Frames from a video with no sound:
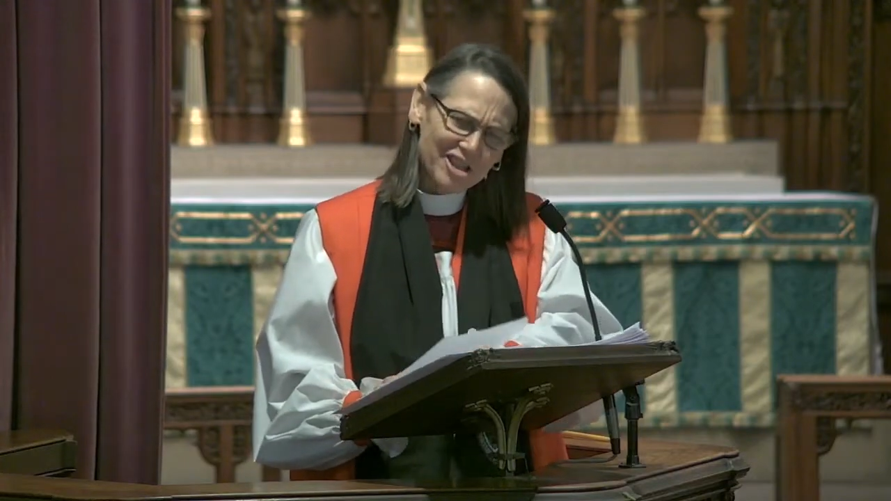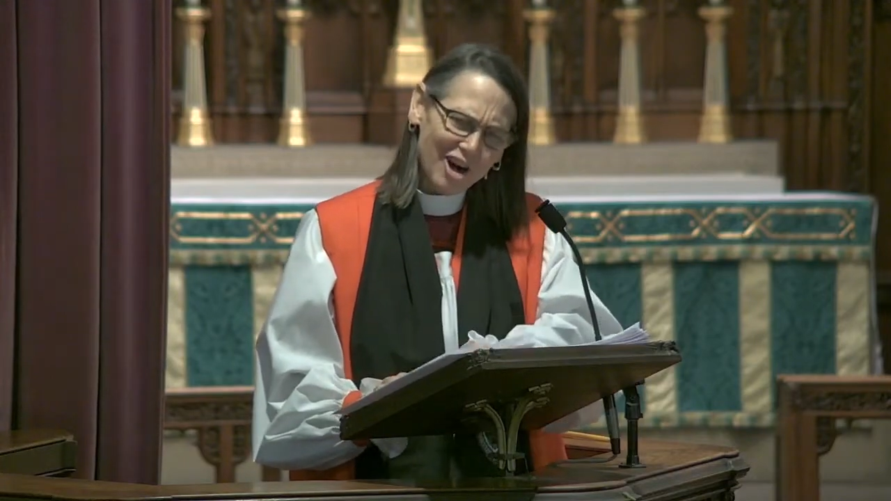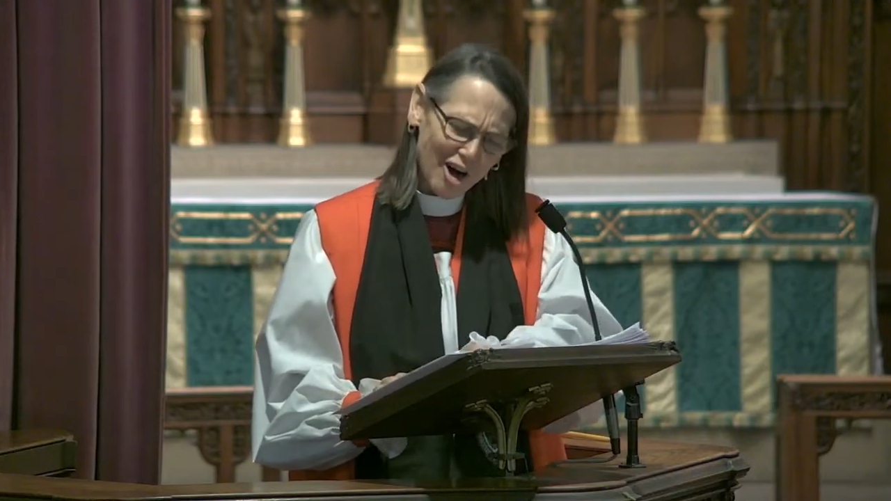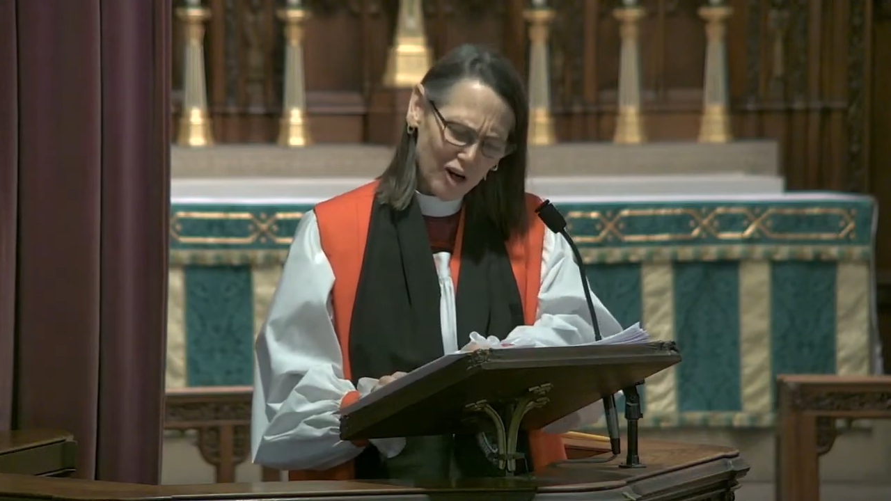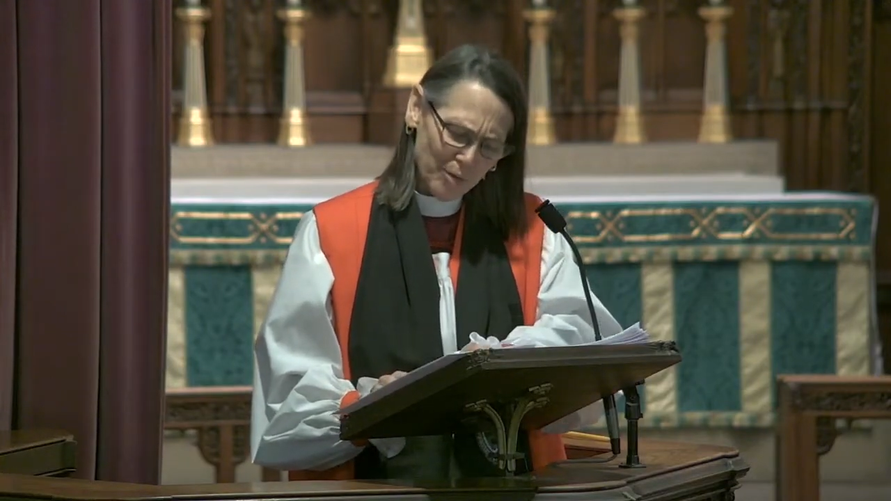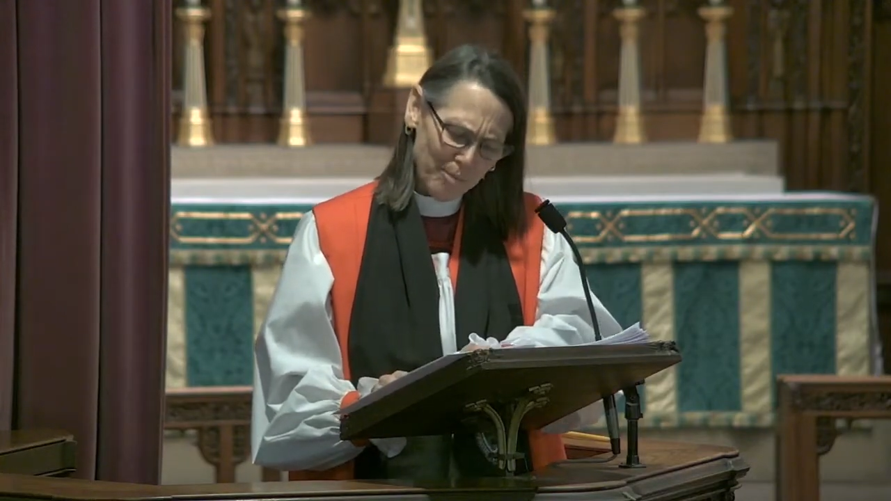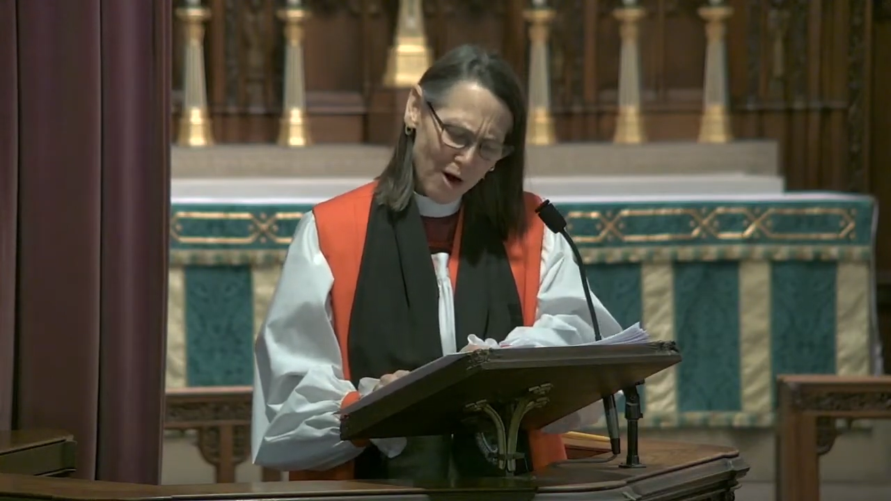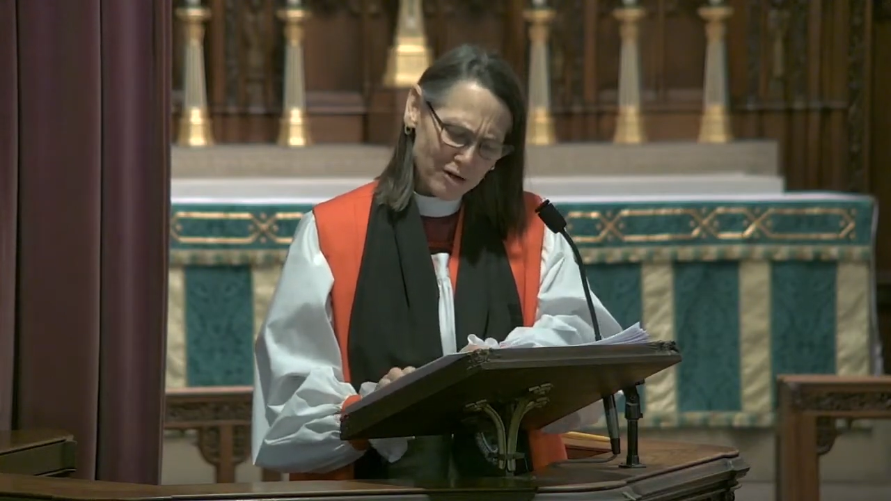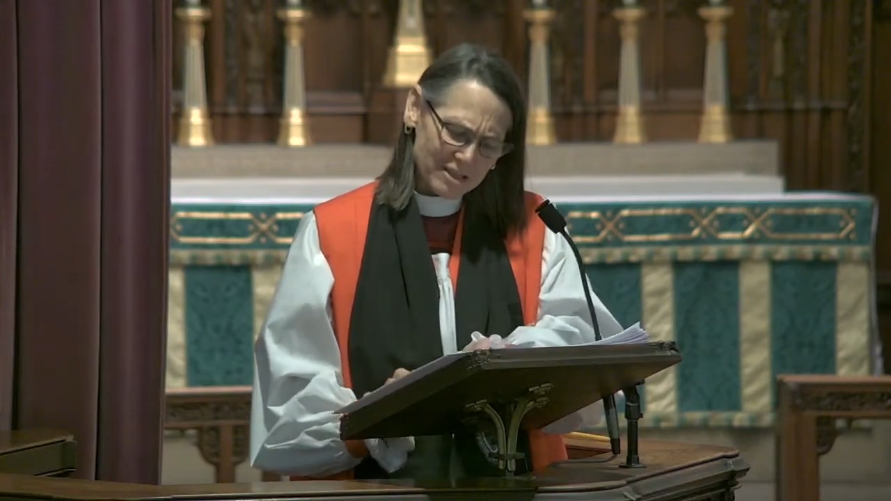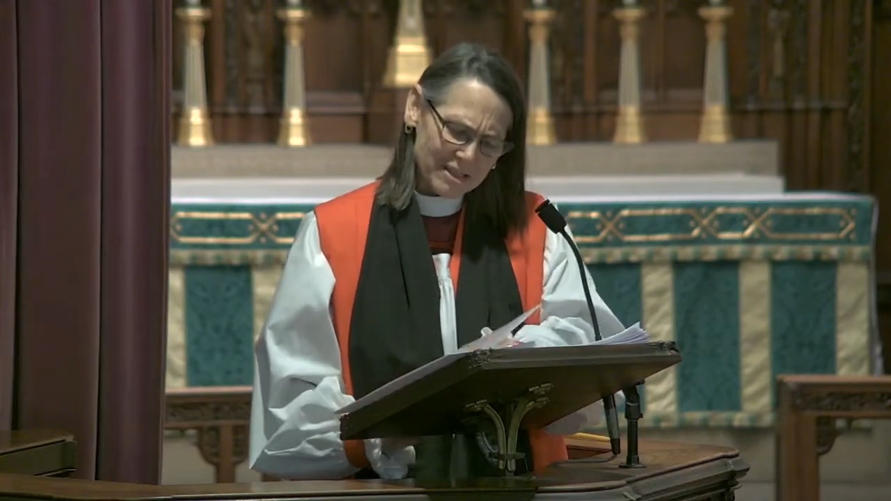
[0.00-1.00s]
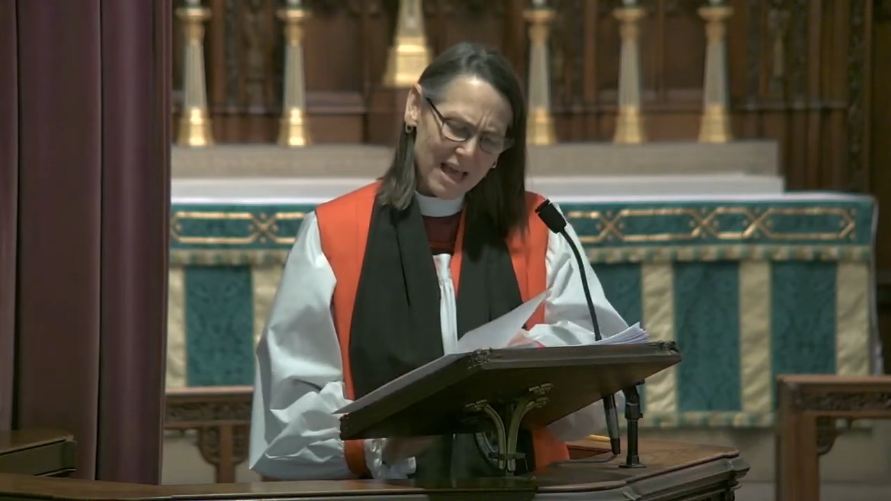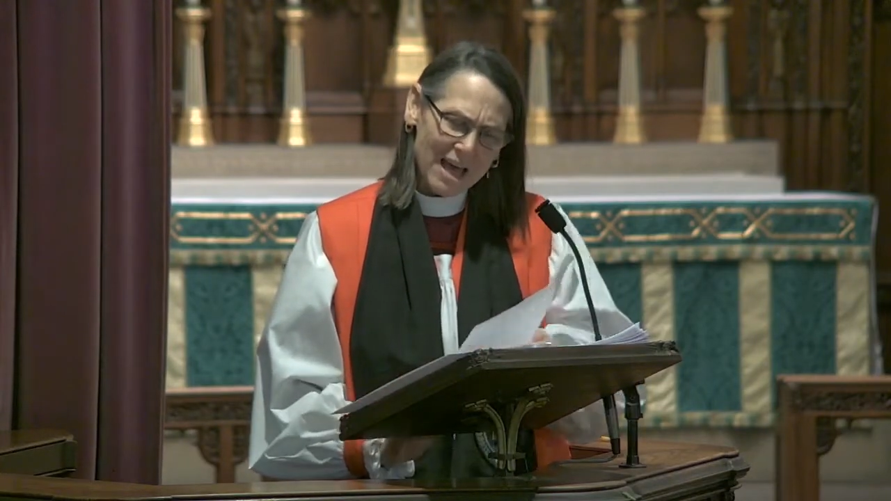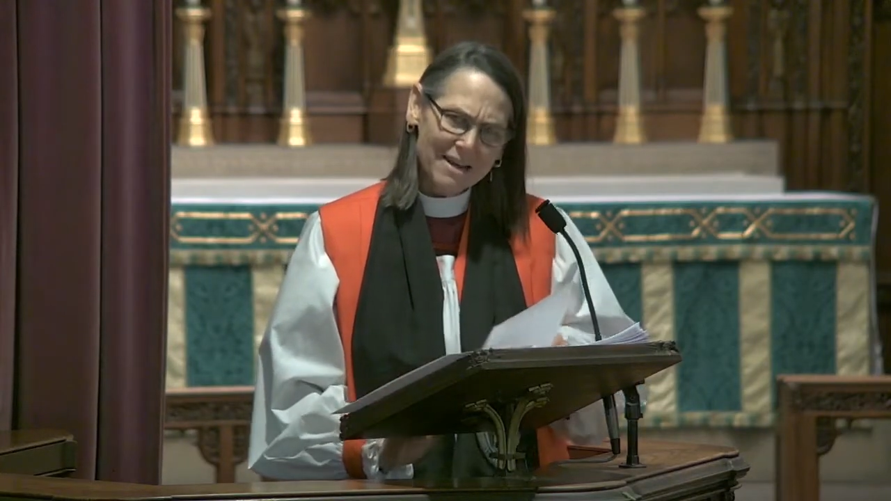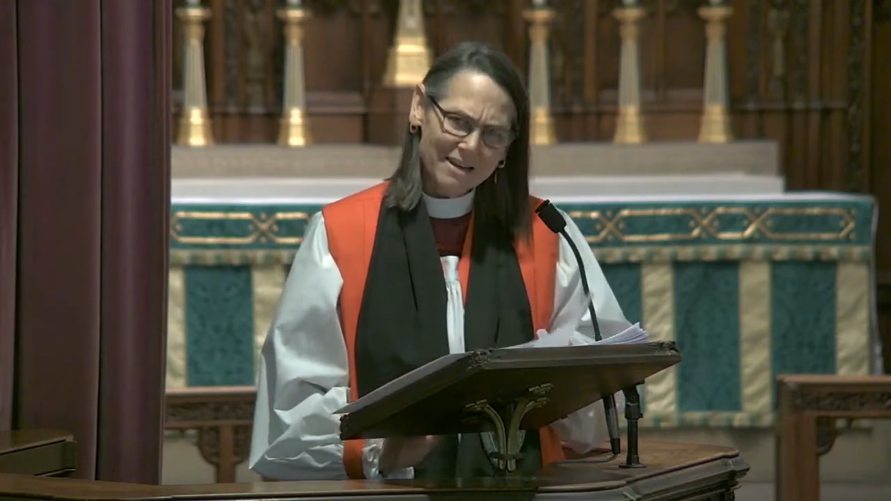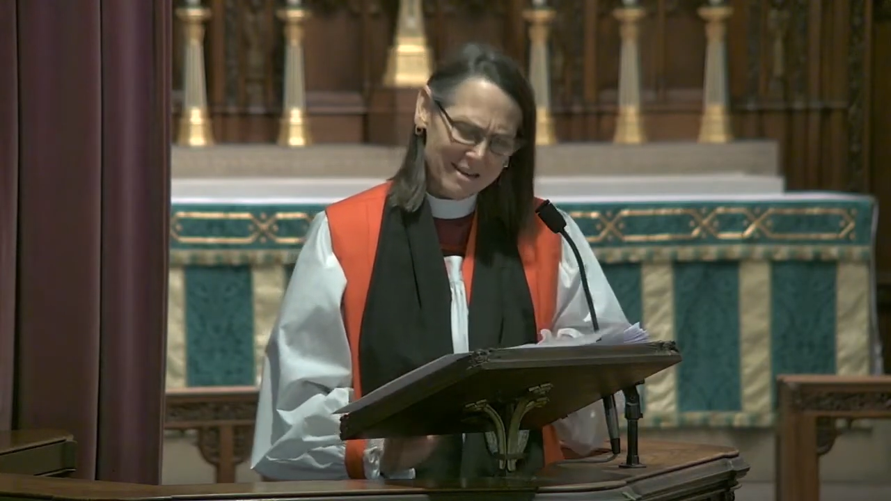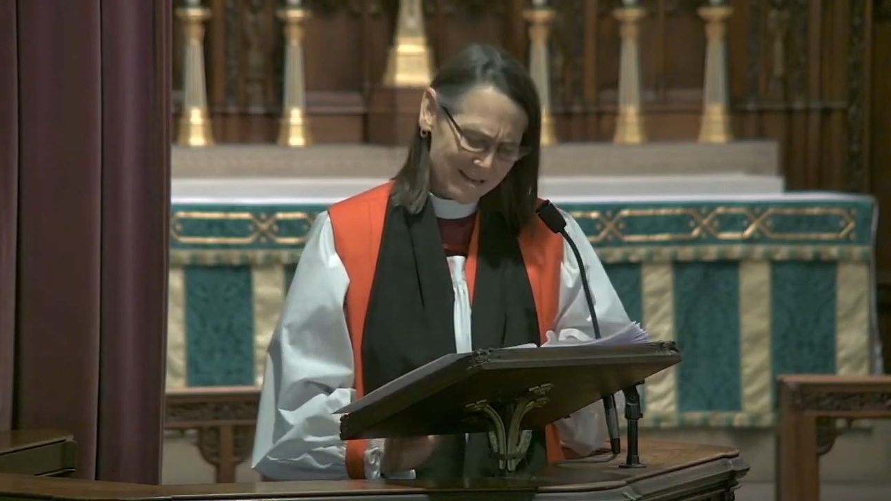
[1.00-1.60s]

Karl Barth said,